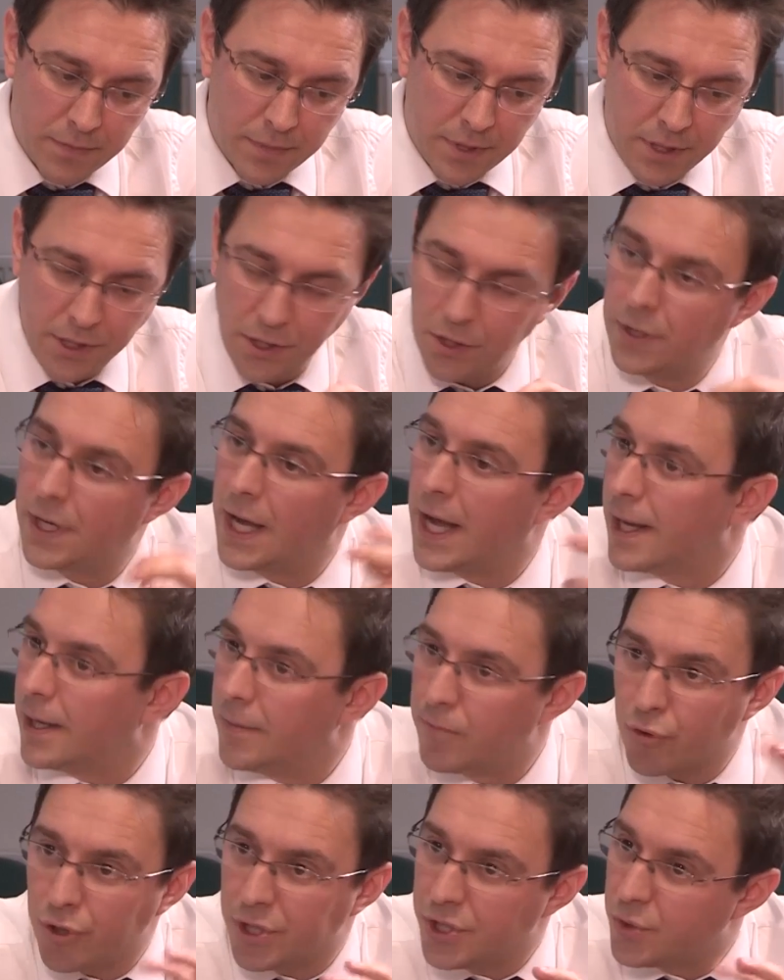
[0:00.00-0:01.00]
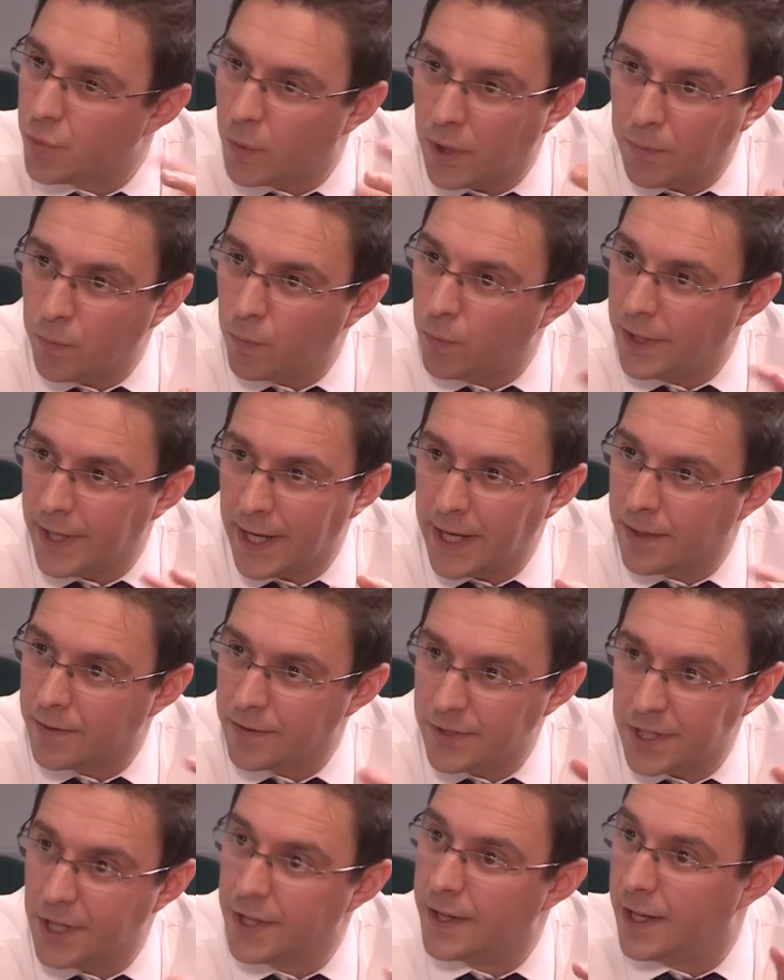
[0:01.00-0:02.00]
You can abridge one
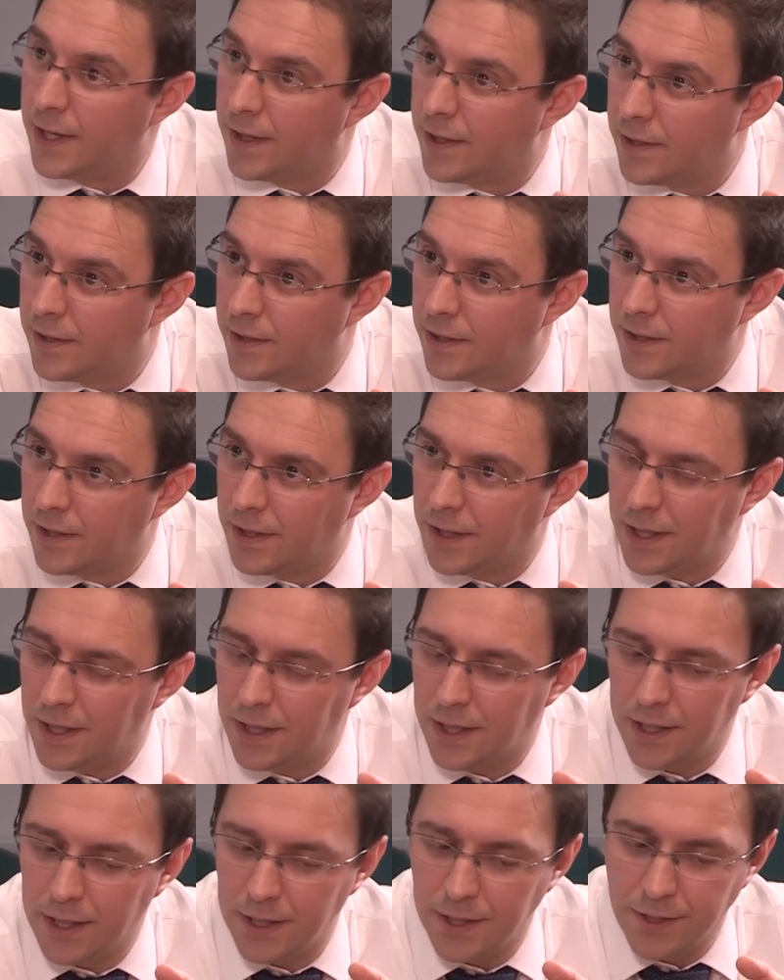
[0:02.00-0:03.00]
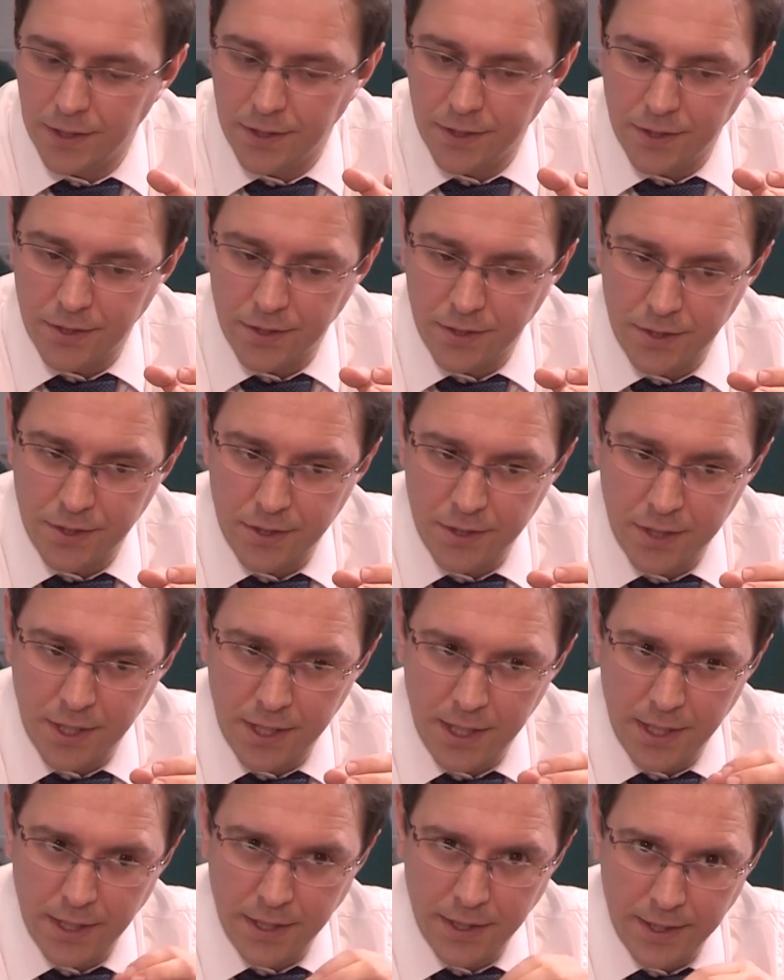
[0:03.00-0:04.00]
without t'other,
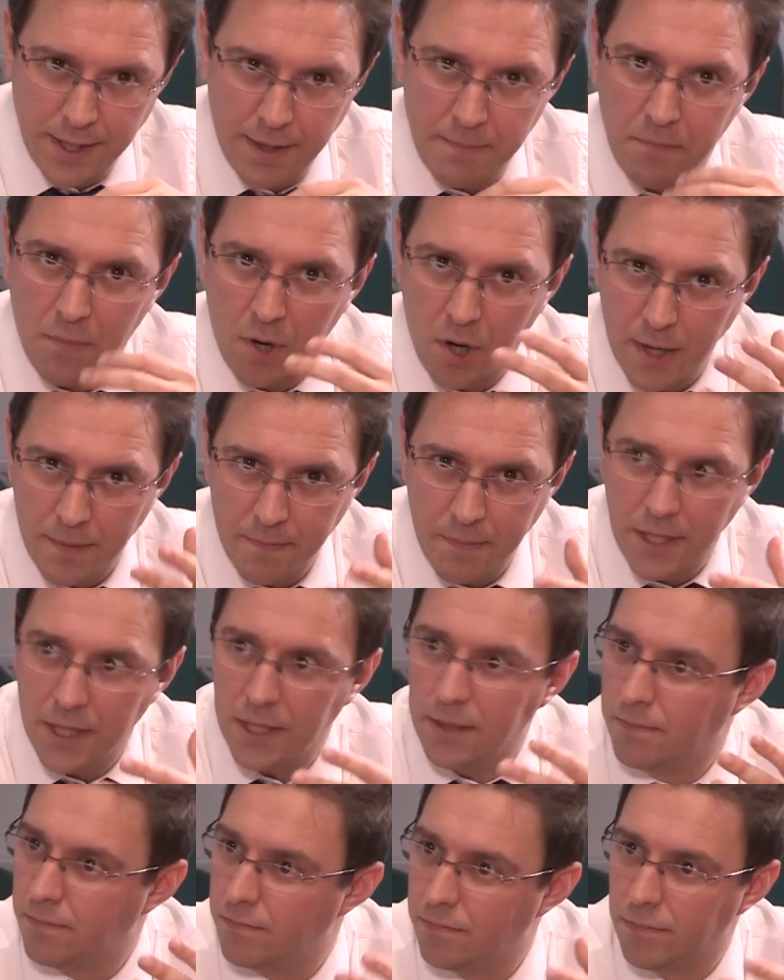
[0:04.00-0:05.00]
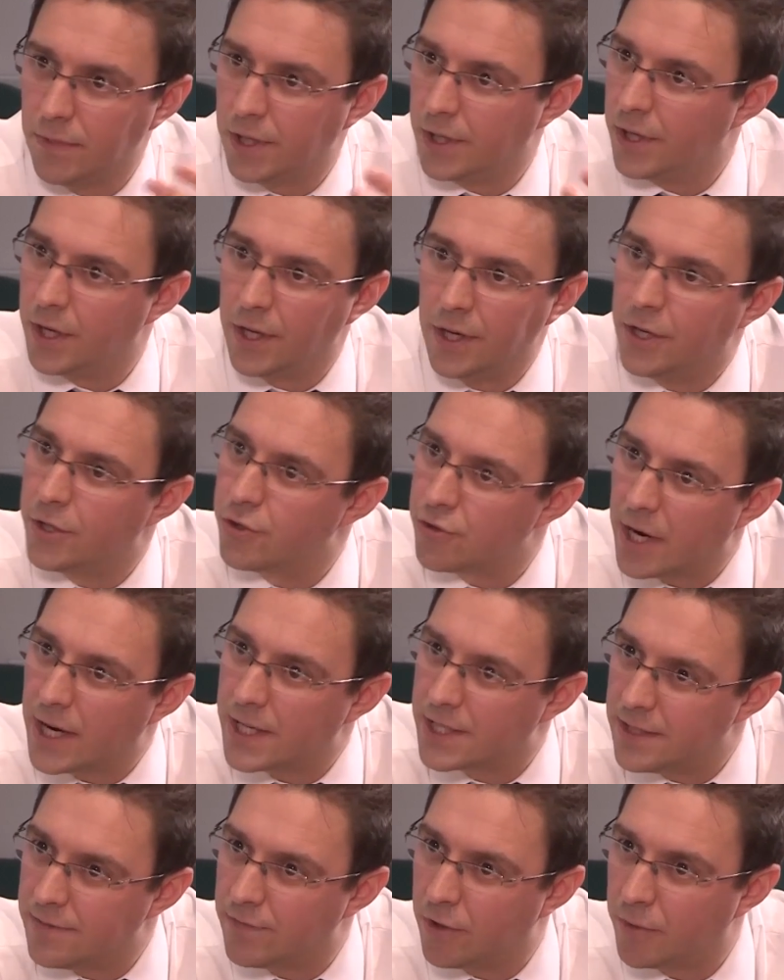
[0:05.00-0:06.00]
and that might be an
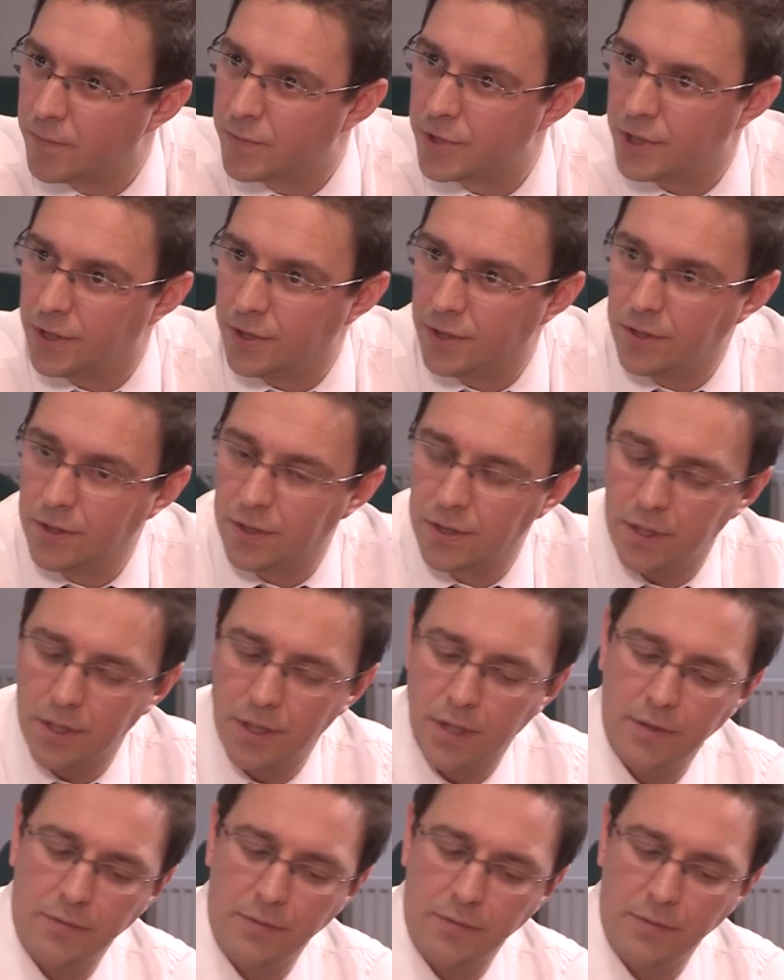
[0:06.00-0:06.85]
attractive option. Yeah.